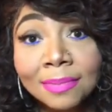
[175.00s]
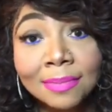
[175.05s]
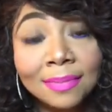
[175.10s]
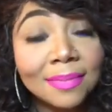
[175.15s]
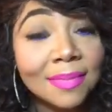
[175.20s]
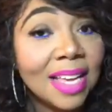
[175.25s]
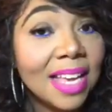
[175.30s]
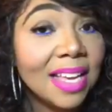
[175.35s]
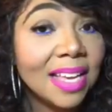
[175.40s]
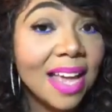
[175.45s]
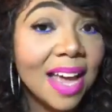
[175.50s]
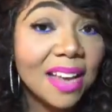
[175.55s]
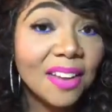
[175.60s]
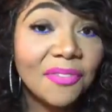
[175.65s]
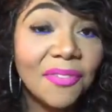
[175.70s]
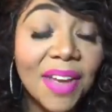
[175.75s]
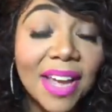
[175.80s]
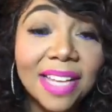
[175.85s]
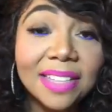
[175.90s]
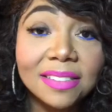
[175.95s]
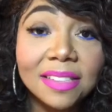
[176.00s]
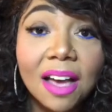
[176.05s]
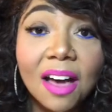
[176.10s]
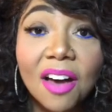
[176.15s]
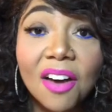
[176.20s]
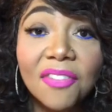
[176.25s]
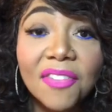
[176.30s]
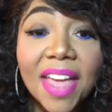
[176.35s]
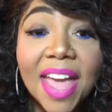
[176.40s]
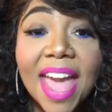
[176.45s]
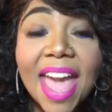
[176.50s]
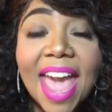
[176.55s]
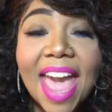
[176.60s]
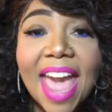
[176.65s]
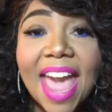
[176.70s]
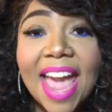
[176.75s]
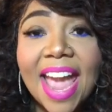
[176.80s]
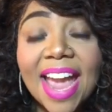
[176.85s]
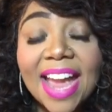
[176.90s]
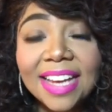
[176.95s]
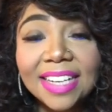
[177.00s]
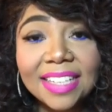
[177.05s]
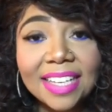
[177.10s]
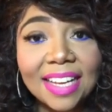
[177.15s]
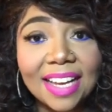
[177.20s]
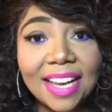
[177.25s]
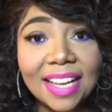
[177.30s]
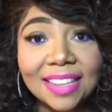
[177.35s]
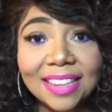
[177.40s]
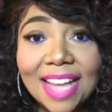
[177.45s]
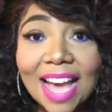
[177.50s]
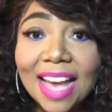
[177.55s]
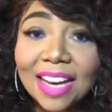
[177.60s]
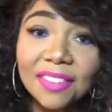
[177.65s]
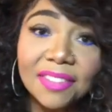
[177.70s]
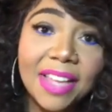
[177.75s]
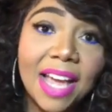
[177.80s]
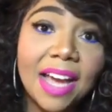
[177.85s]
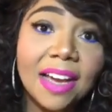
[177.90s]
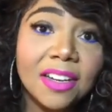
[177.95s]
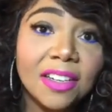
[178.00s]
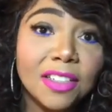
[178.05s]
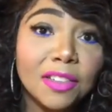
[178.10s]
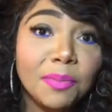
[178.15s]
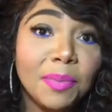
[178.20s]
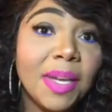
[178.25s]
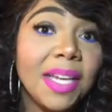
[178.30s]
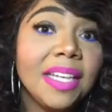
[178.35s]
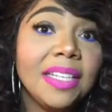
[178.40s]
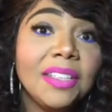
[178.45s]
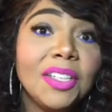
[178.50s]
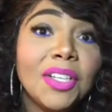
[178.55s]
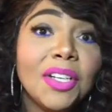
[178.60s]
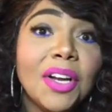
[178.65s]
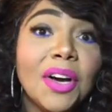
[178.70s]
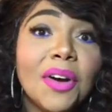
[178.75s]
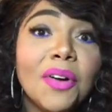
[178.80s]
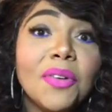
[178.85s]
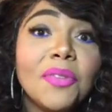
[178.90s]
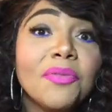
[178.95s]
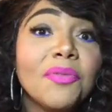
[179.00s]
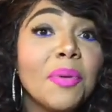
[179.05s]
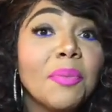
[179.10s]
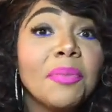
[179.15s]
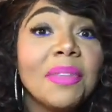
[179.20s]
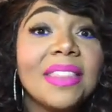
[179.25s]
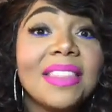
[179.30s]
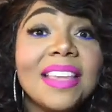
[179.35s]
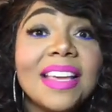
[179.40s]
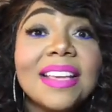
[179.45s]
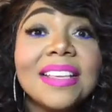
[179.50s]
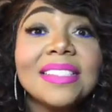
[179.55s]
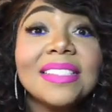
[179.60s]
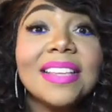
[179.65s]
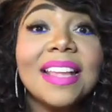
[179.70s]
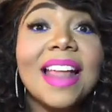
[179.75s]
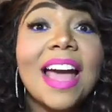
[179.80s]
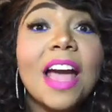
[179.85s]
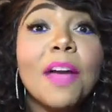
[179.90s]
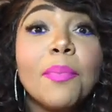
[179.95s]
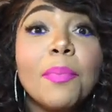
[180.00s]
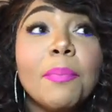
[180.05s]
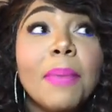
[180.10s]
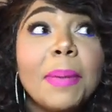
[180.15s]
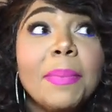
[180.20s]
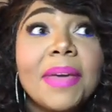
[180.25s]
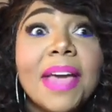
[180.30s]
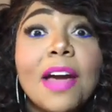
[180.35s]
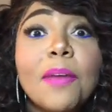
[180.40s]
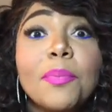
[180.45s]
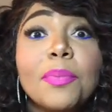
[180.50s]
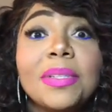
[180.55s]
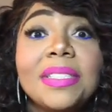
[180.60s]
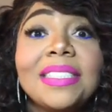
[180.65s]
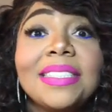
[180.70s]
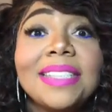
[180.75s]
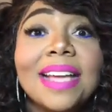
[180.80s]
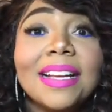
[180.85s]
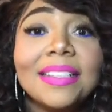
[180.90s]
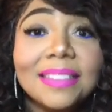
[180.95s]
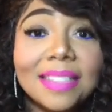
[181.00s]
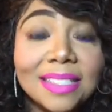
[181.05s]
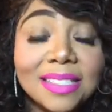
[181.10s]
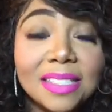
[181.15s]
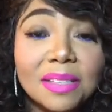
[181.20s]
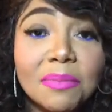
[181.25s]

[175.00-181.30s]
he kind of fades off. And a lot of that could have been, from the things that I projected some